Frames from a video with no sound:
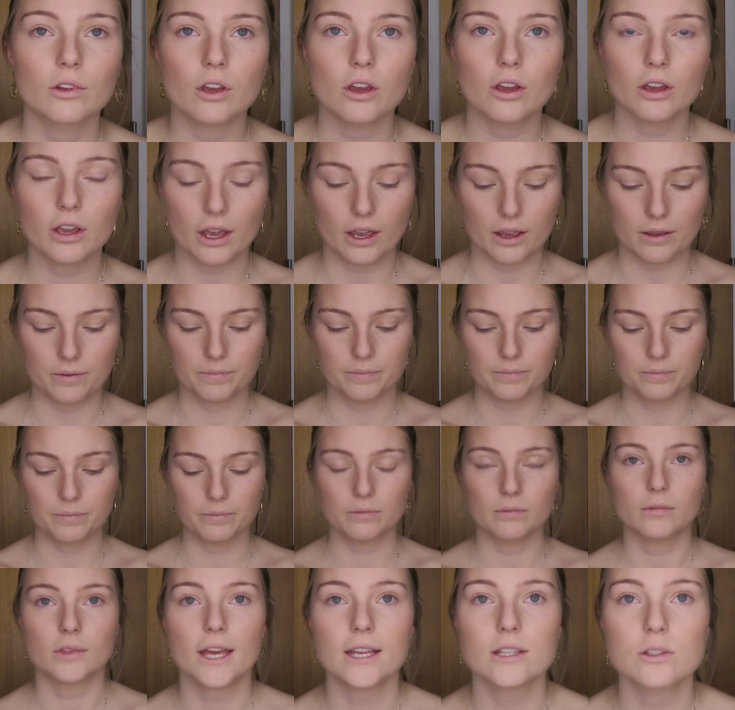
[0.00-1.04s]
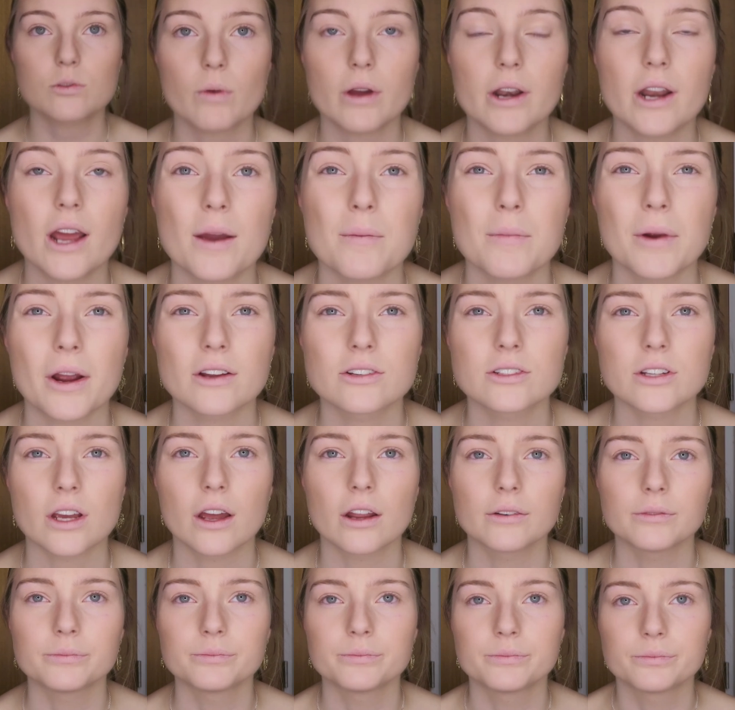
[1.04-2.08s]
Okay, that's one eyebrow
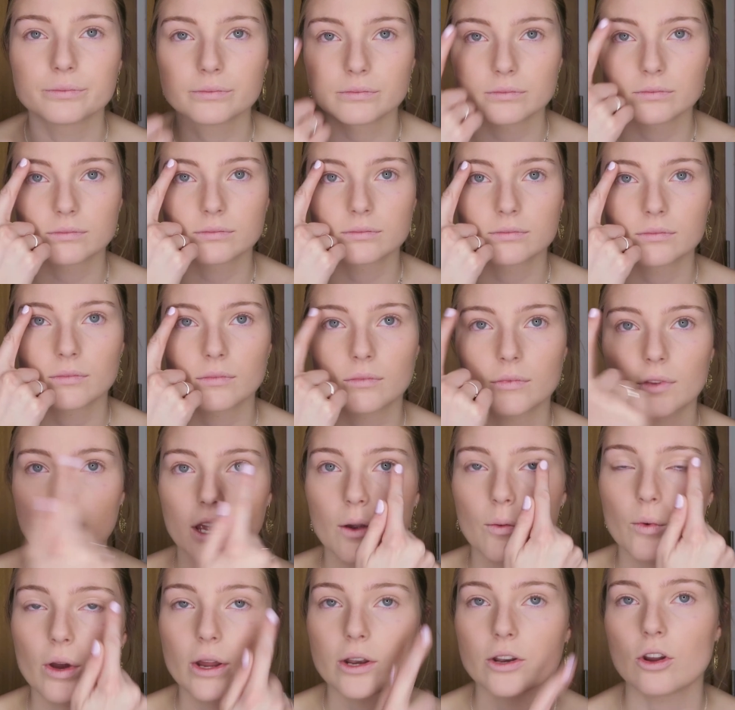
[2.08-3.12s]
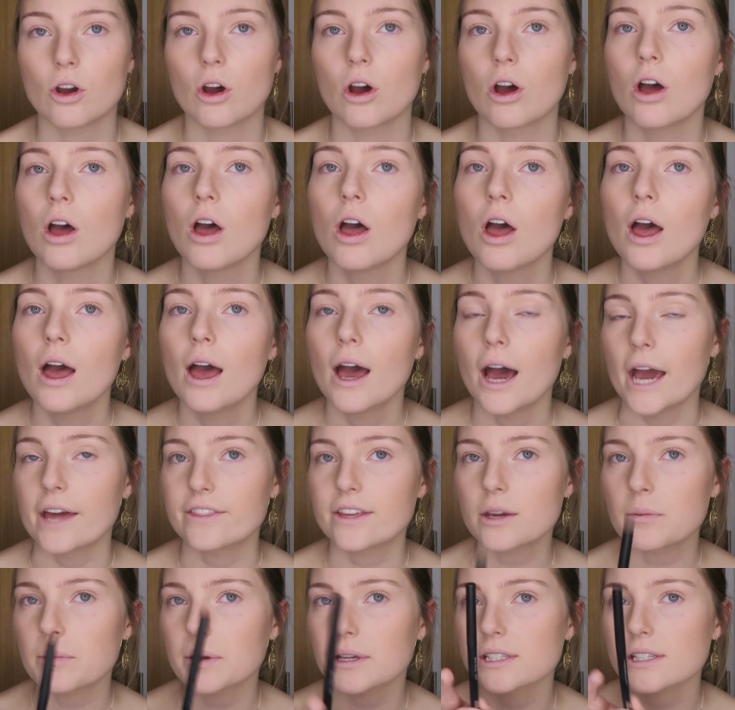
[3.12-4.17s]
done and one not. I
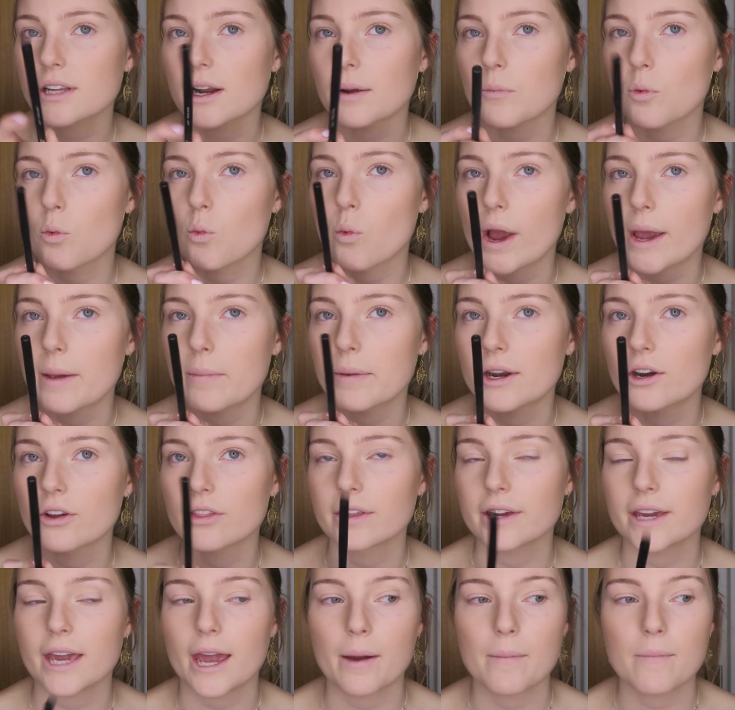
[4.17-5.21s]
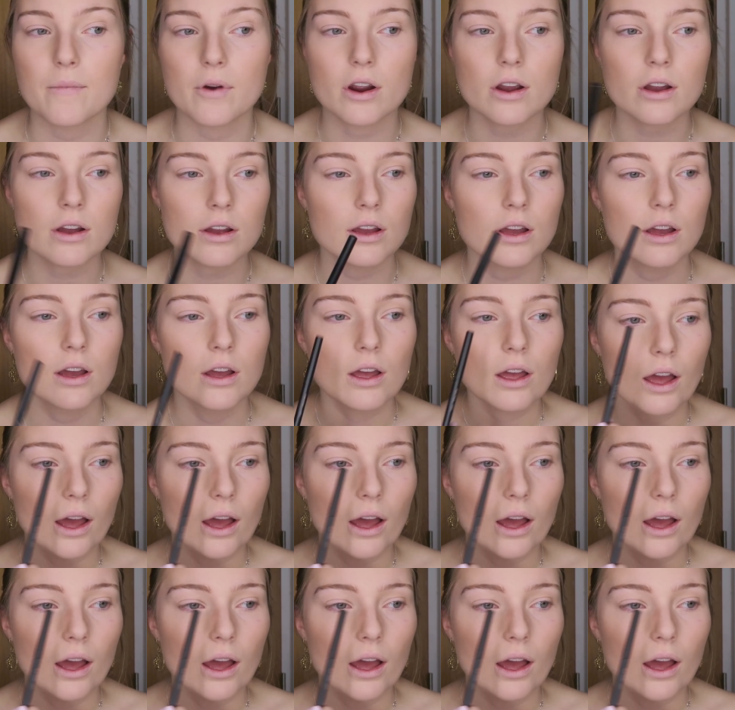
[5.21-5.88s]
think it picks it up way better on the camera.